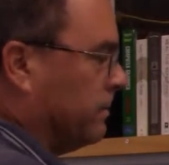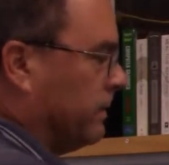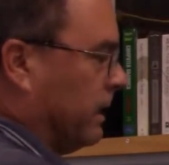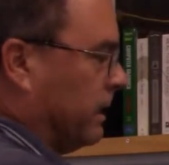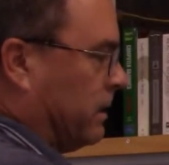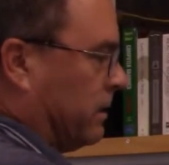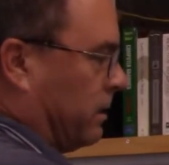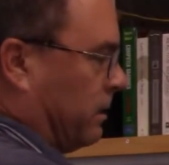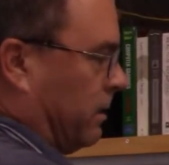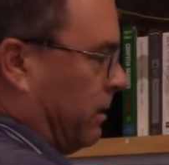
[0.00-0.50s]

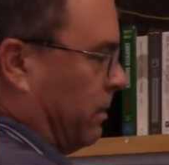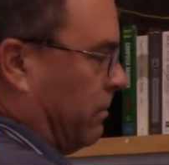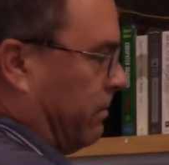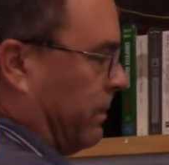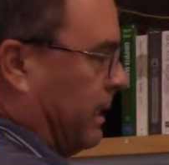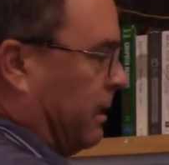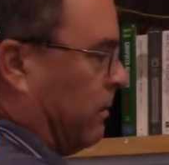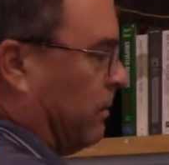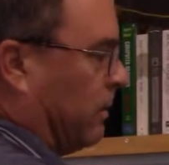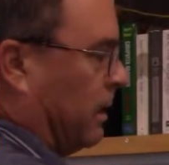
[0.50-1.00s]
Make sure the
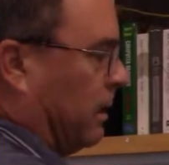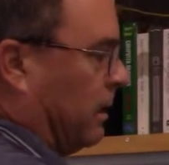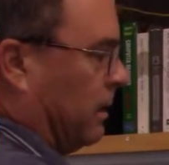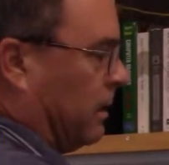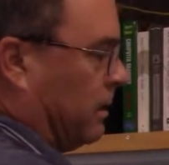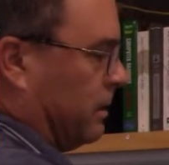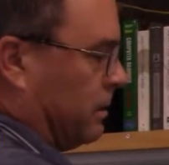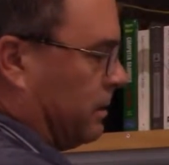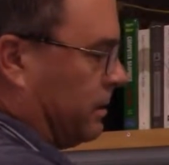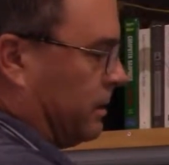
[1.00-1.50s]

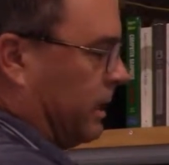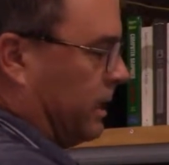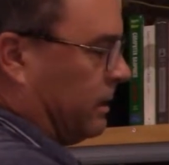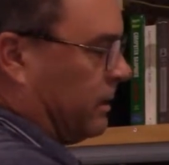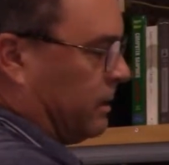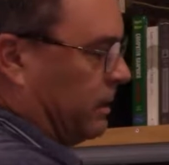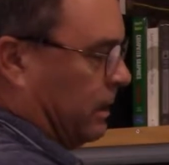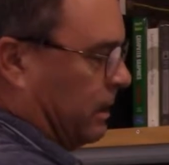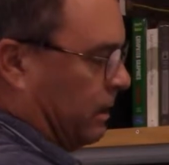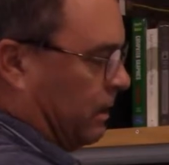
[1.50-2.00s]
Meanwell is
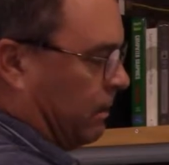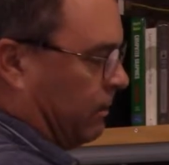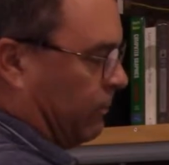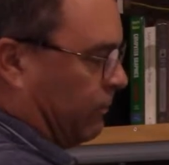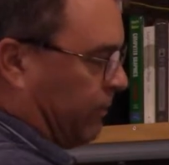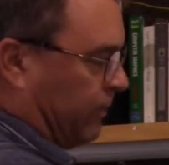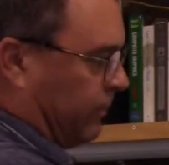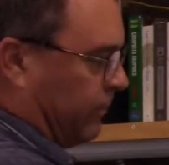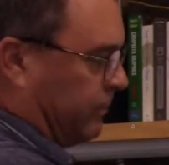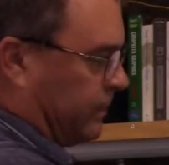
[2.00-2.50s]
set to
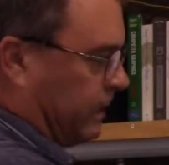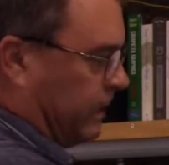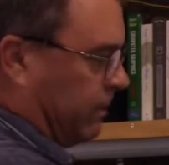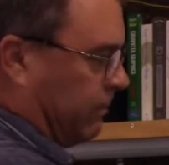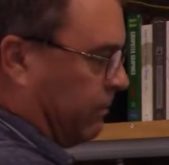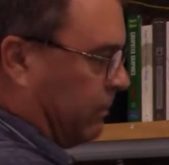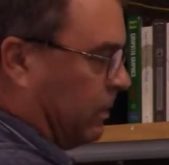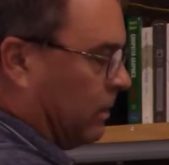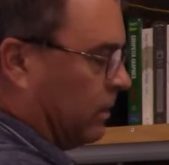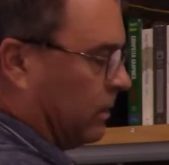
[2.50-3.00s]

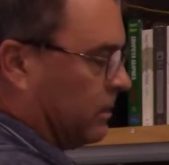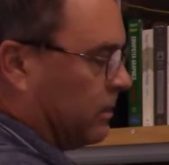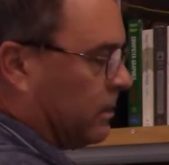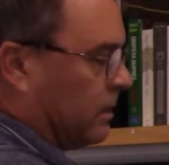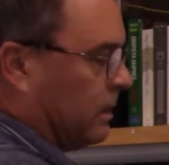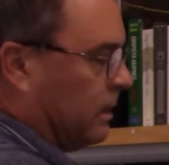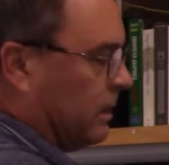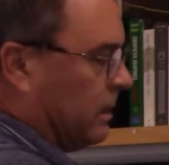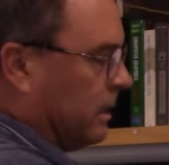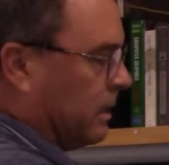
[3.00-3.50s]
115 volts,
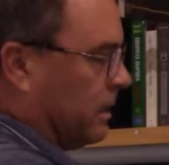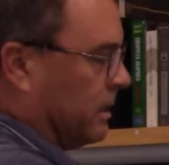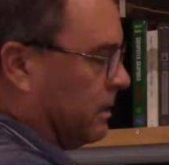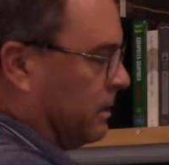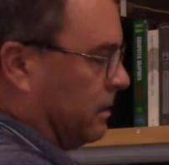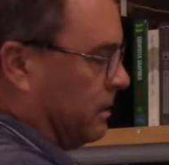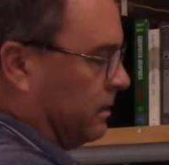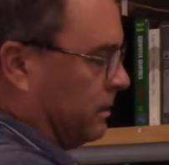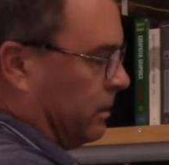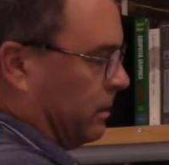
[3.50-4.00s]
because
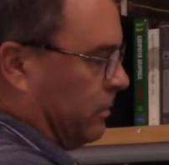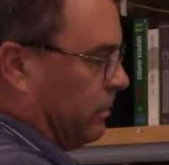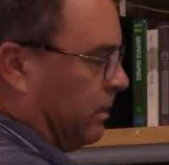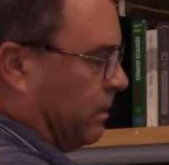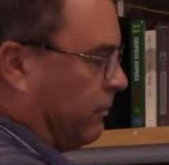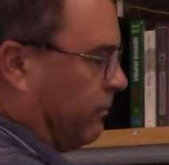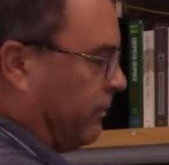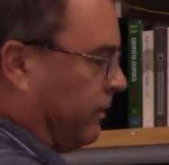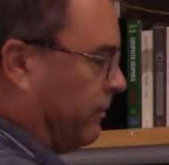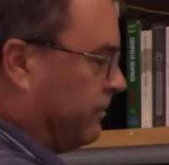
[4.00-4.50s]
it'll do
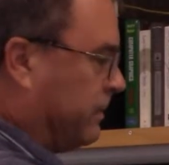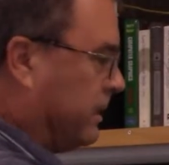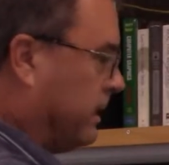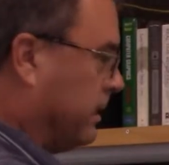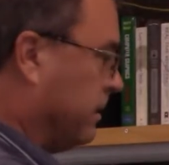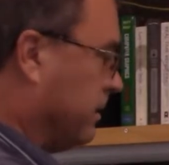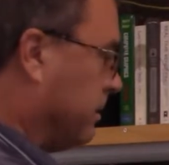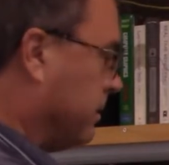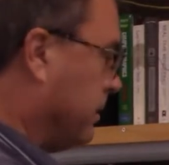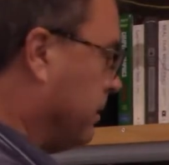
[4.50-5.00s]

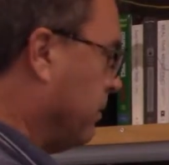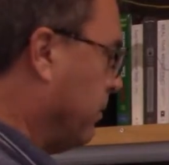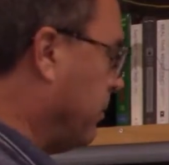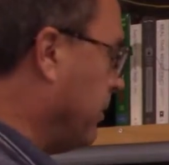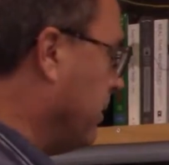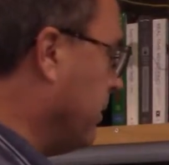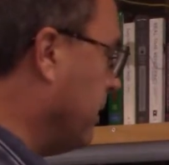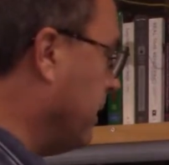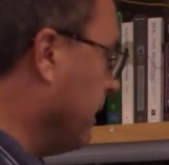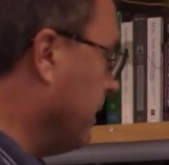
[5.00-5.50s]
115 or
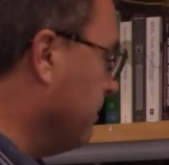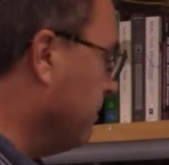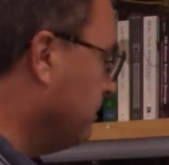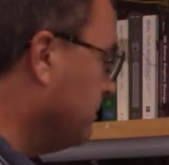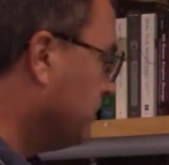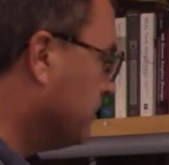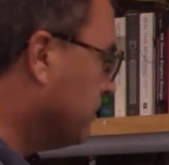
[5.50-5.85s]
230.